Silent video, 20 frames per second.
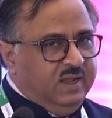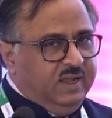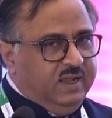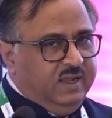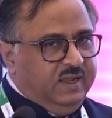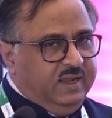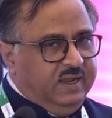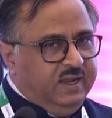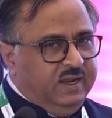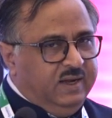
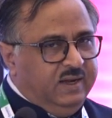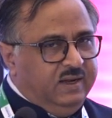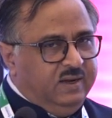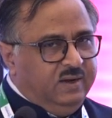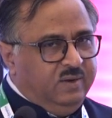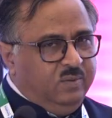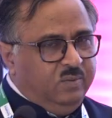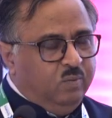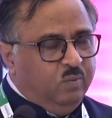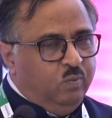
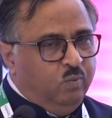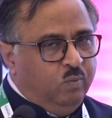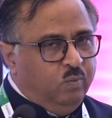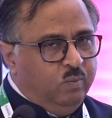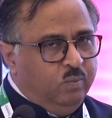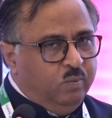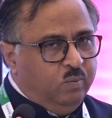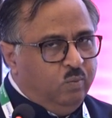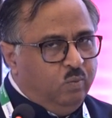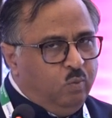in
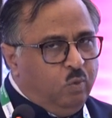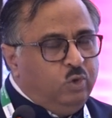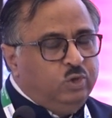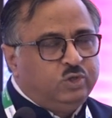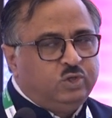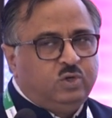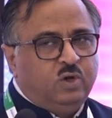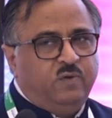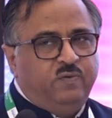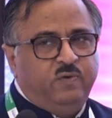
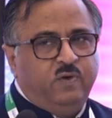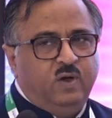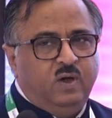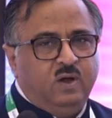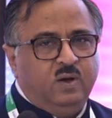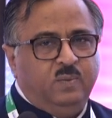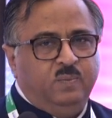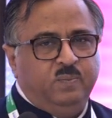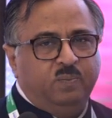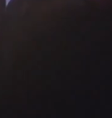most of
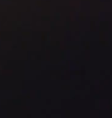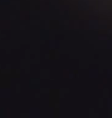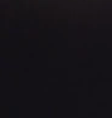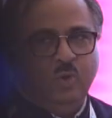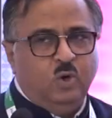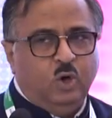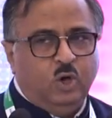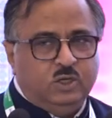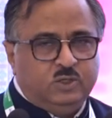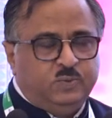our
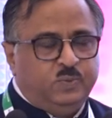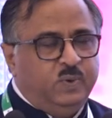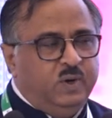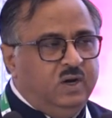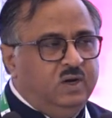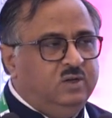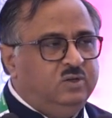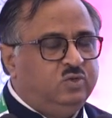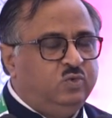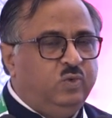
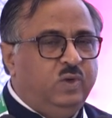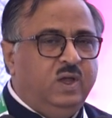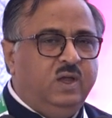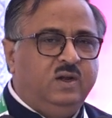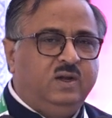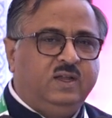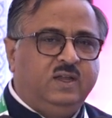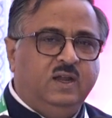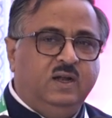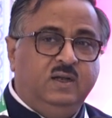hospitals where
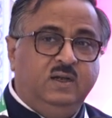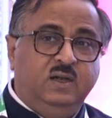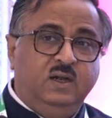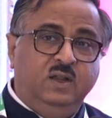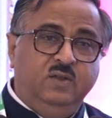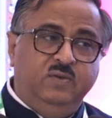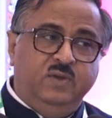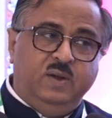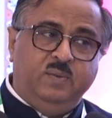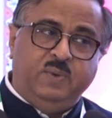currently
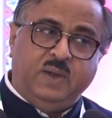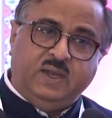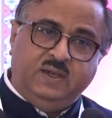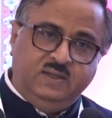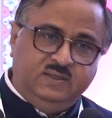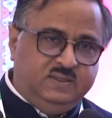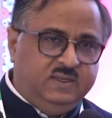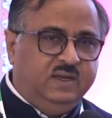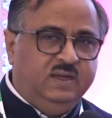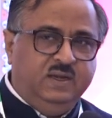we are
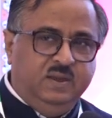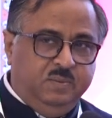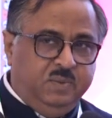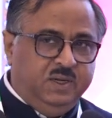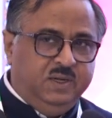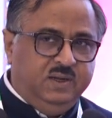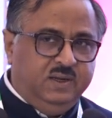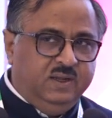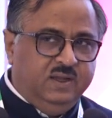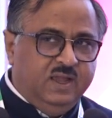practicing
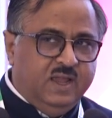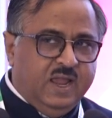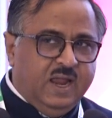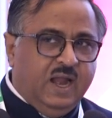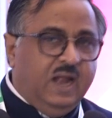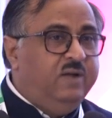DBD. And